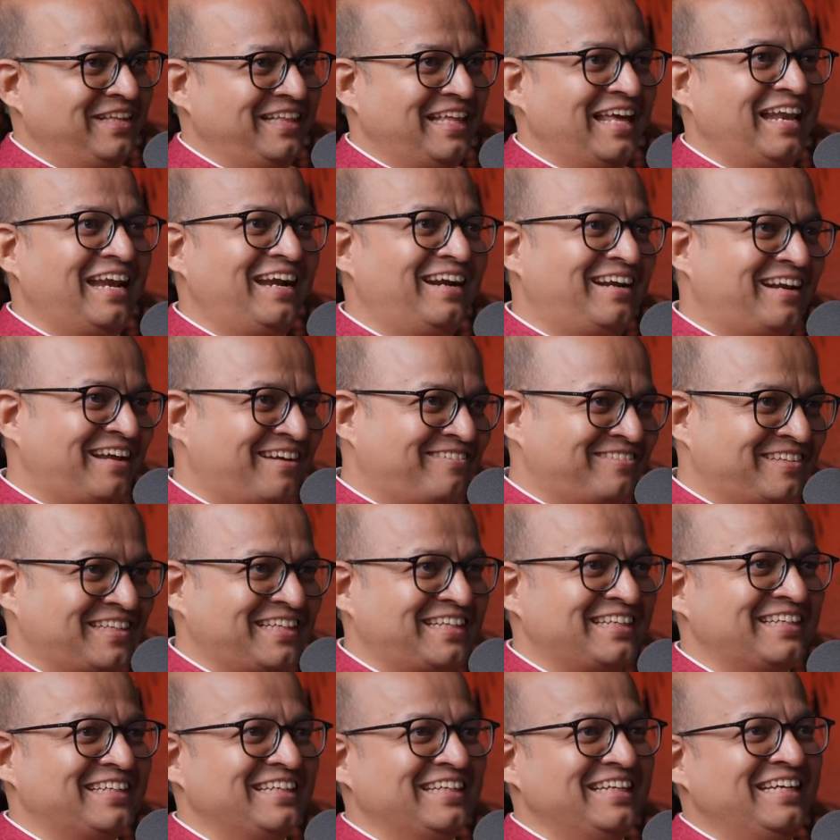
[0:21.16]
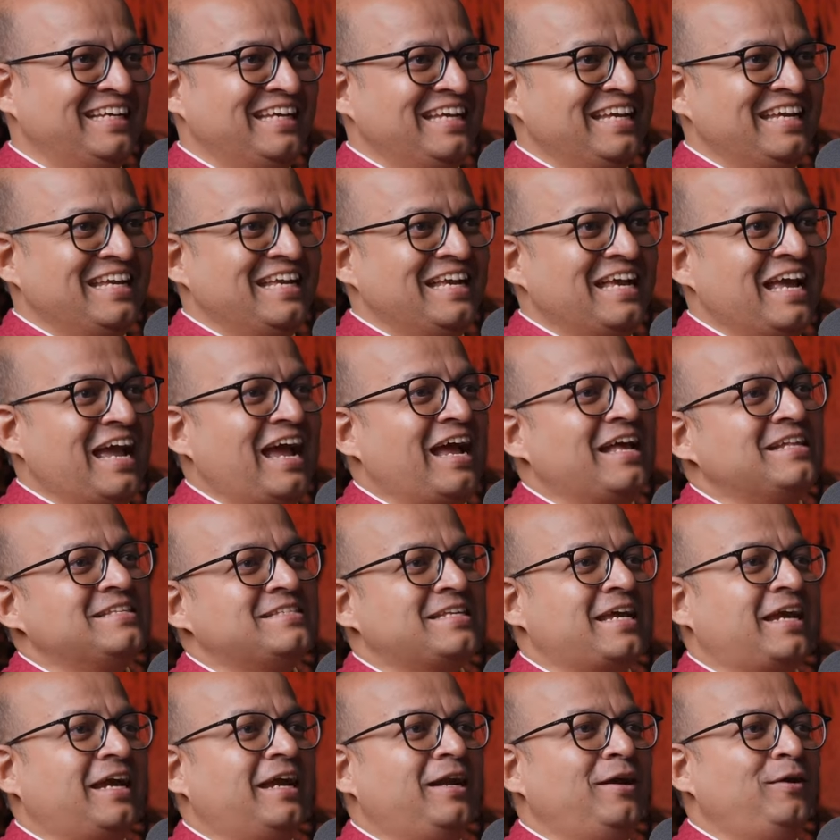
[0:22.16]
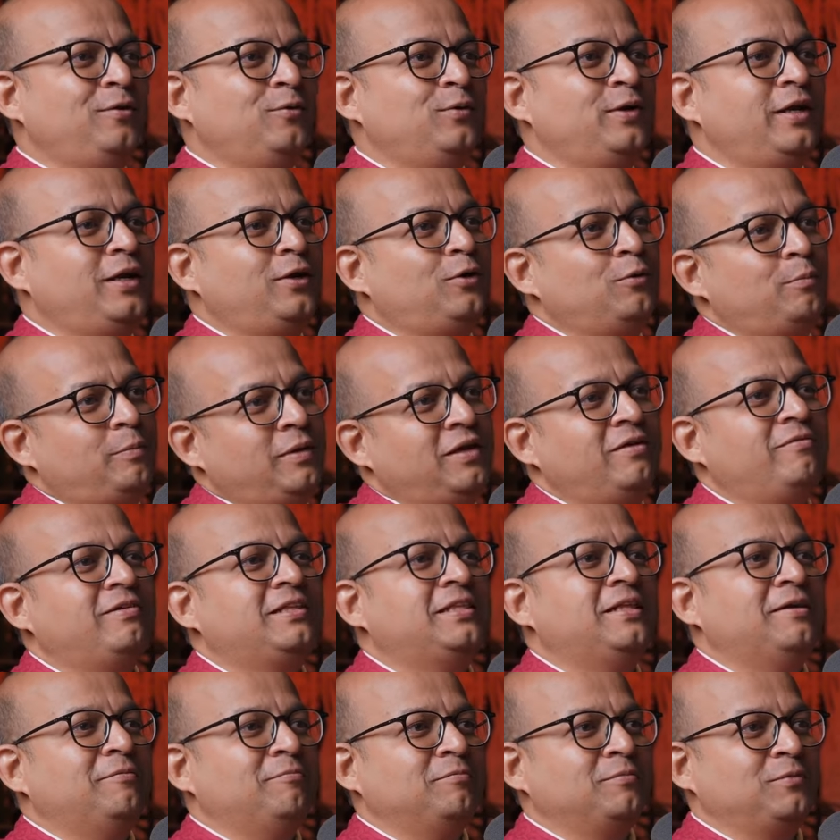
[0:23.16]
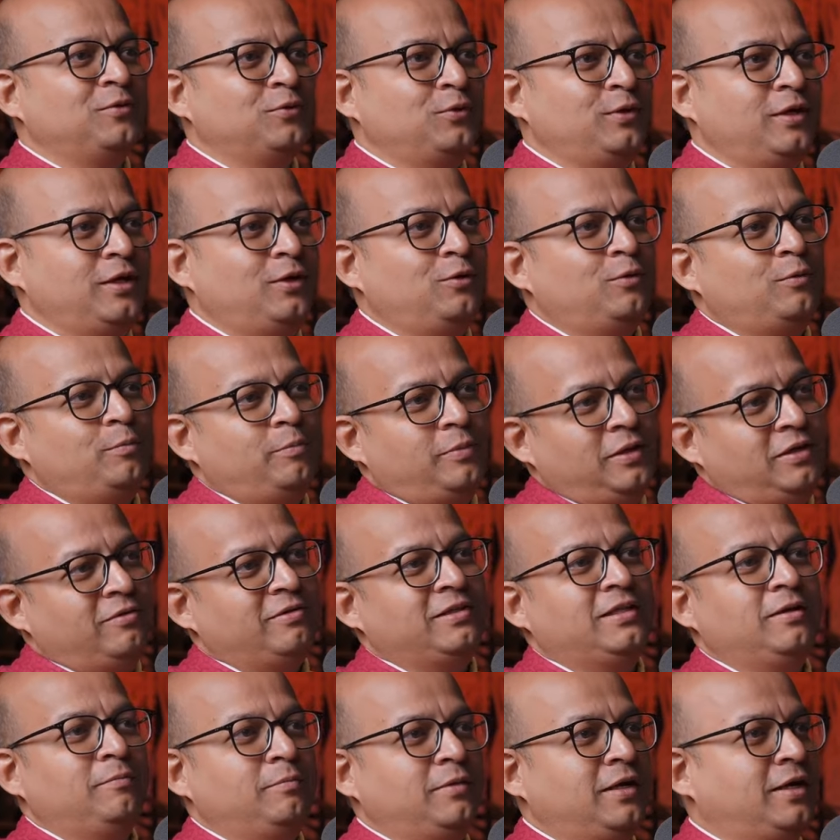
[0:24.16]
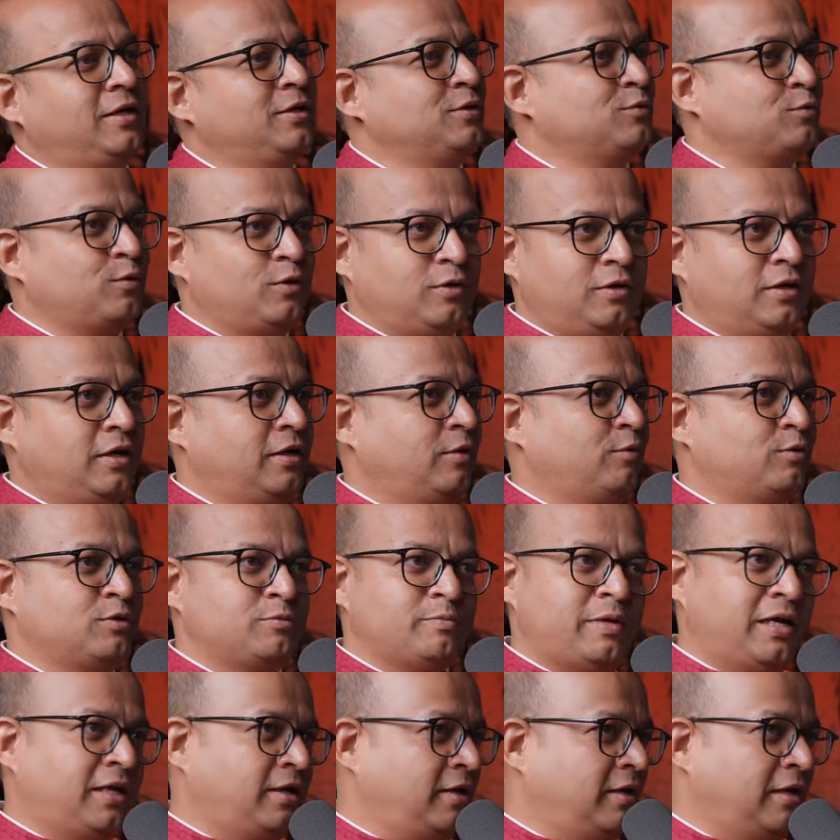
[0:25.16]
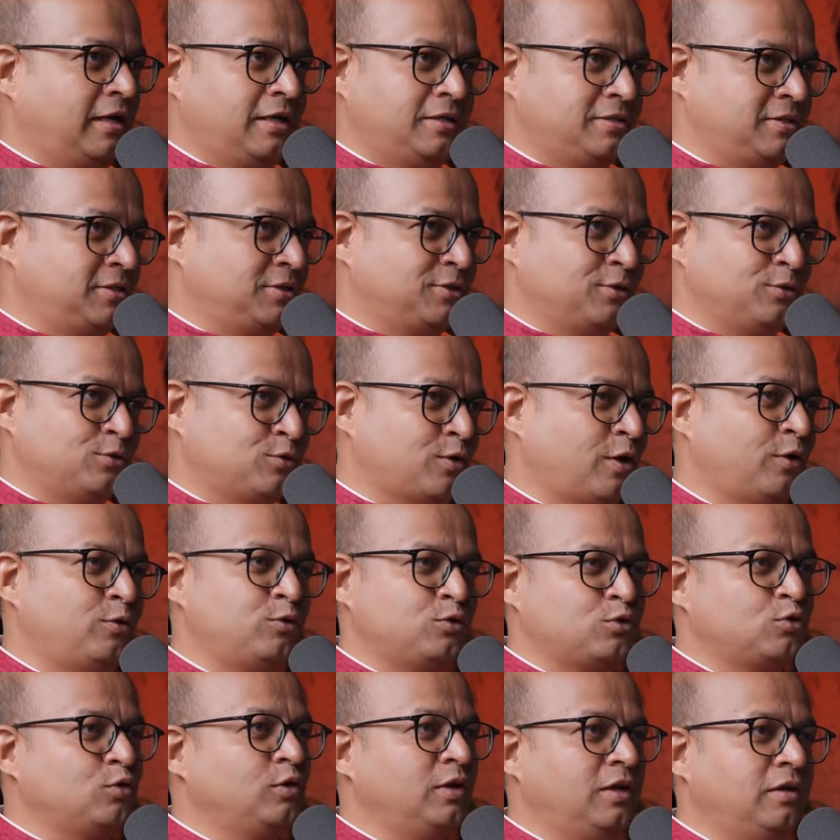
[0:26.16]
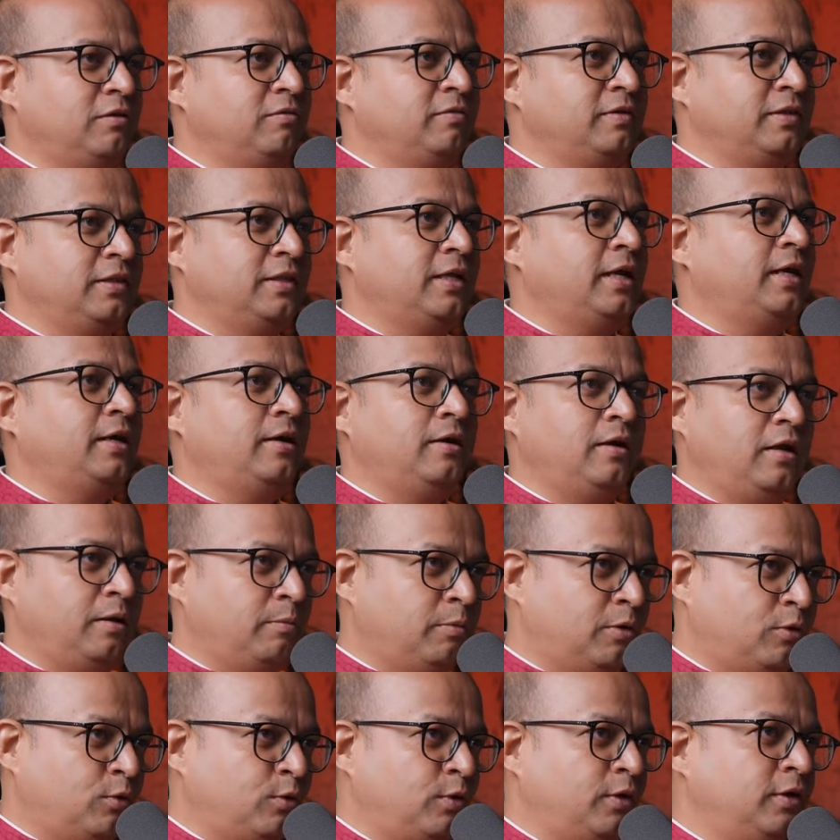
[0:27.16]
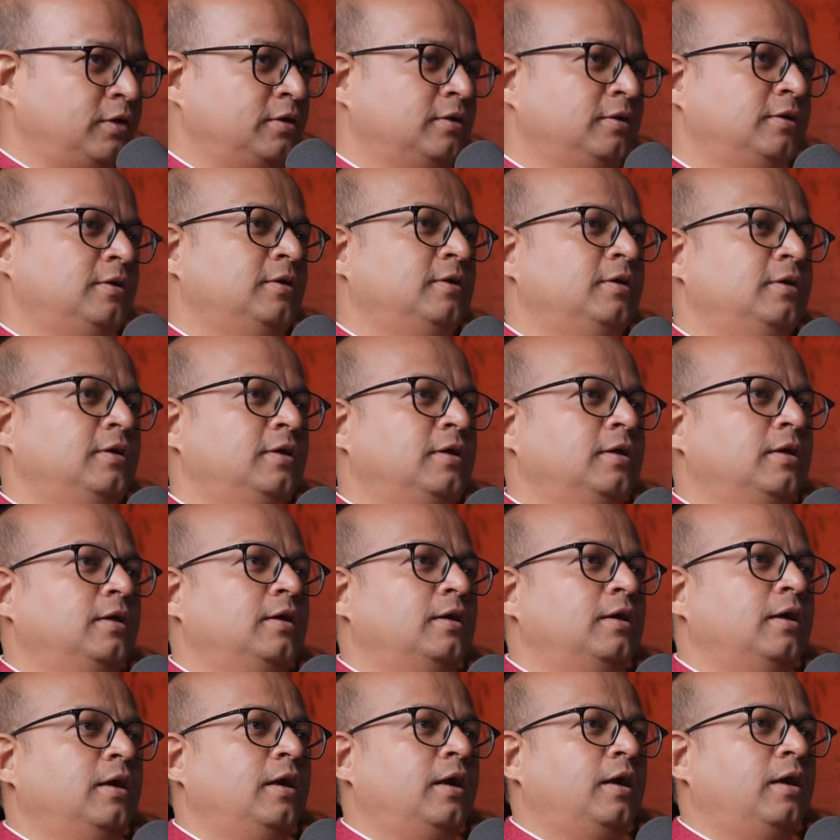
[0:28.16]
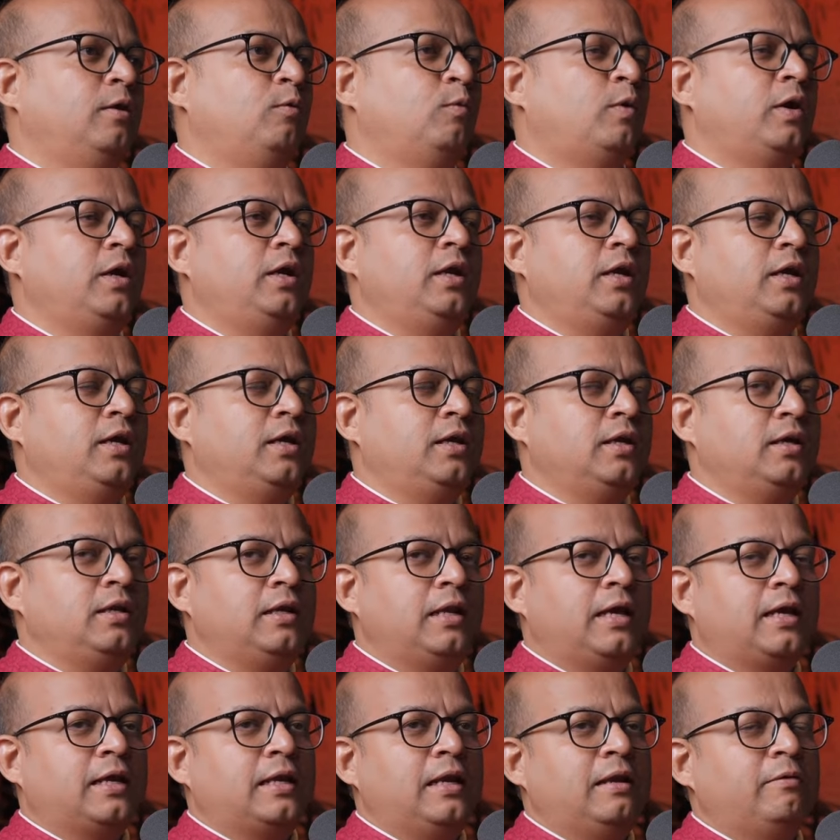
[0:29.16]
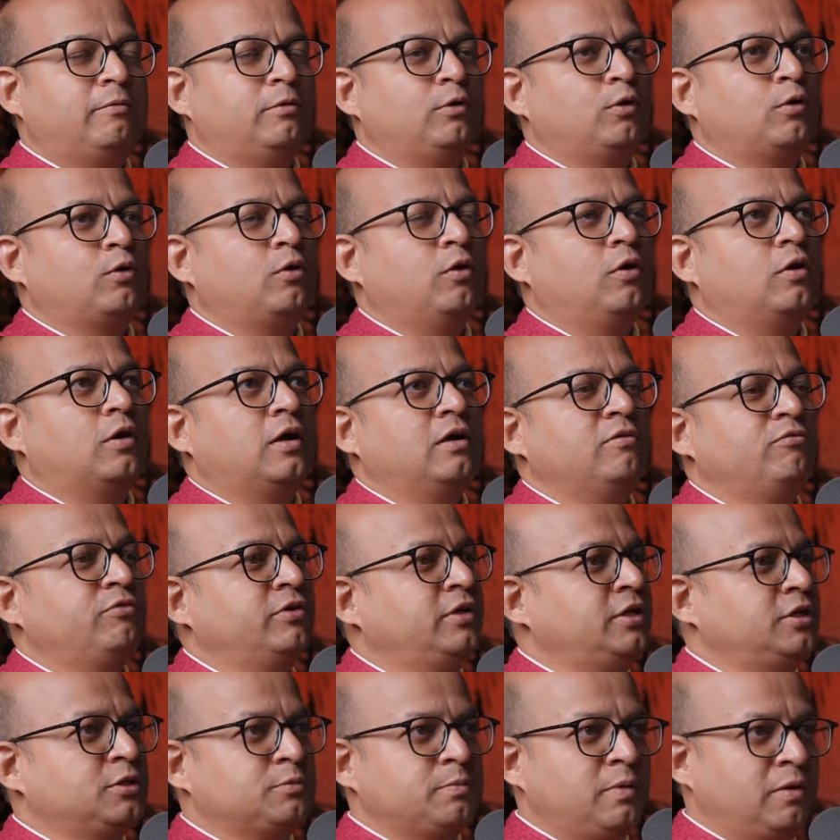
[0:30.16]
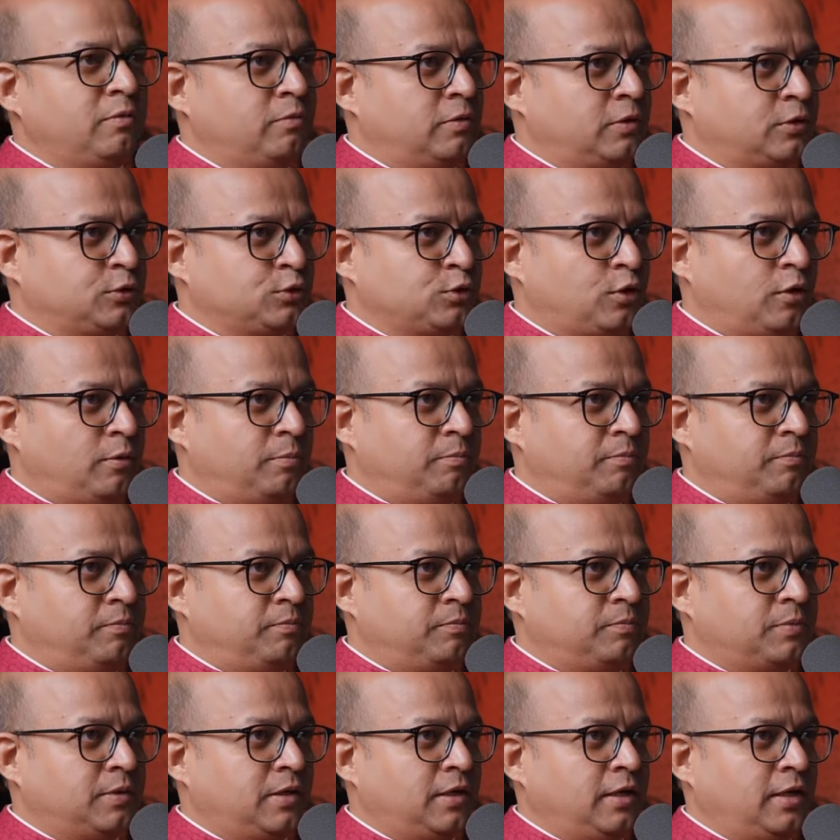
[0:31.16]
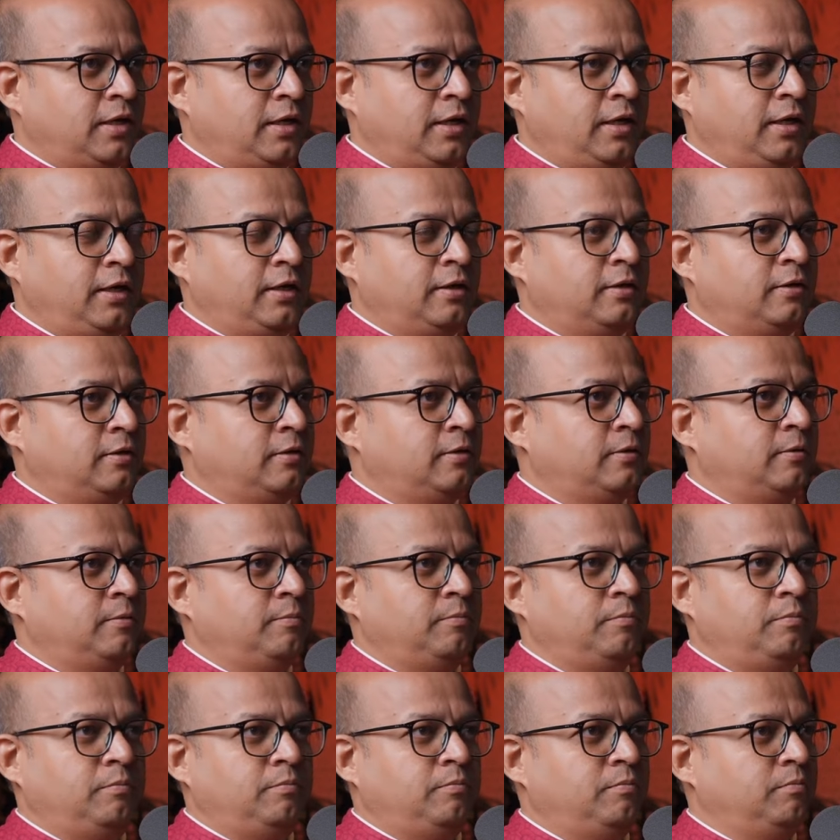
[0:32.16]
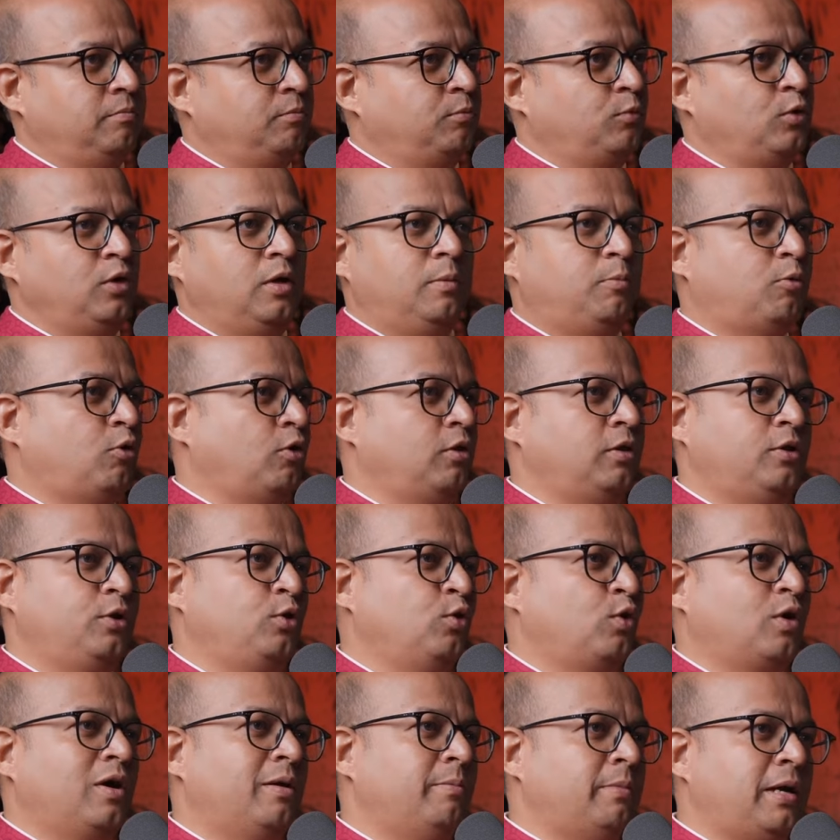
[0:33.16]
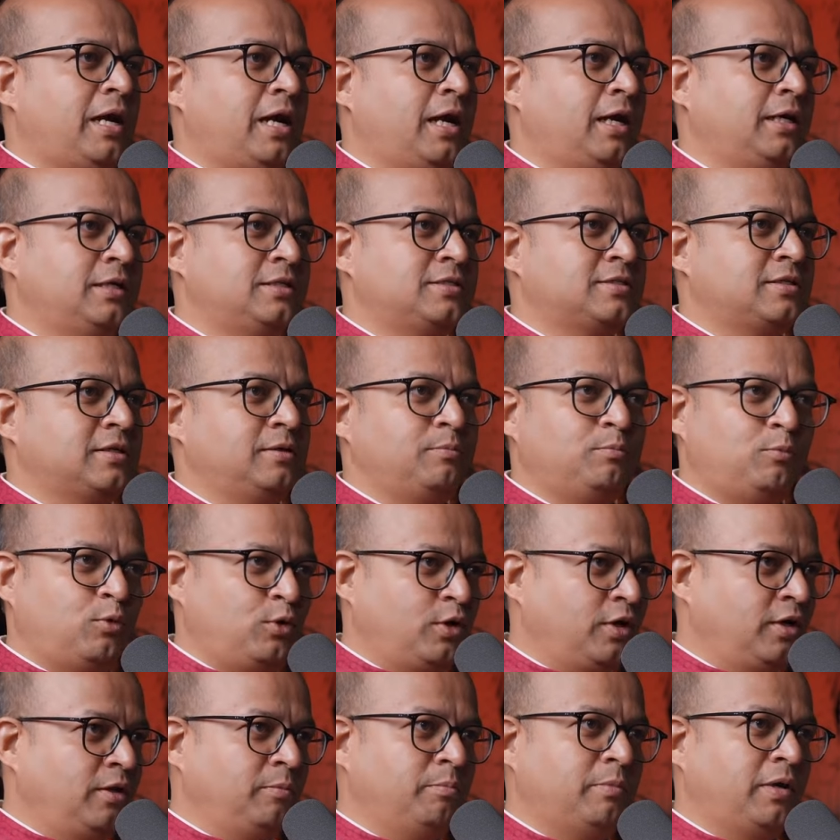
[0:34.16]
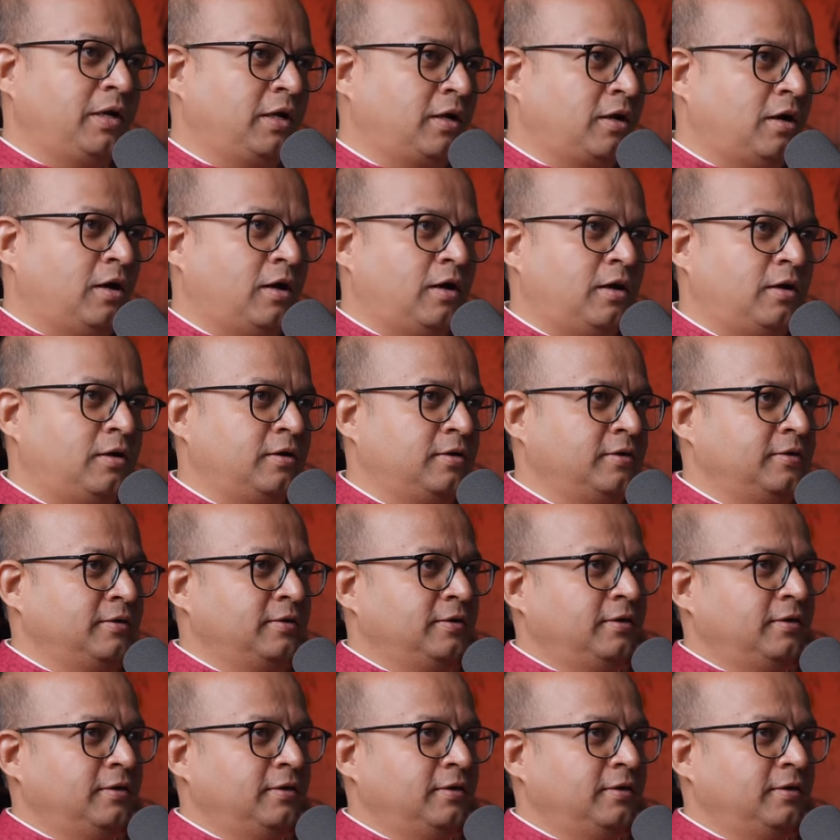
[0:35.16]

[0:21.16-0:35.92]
with LA traffic. And second, you need to be with them. You need to be with them. That is what that was my realization. So I used to live in that neighborhood. And one day, like 11 o'clock, I finish my workshop. I uh, pull up all the yoga mats, I put it in my car,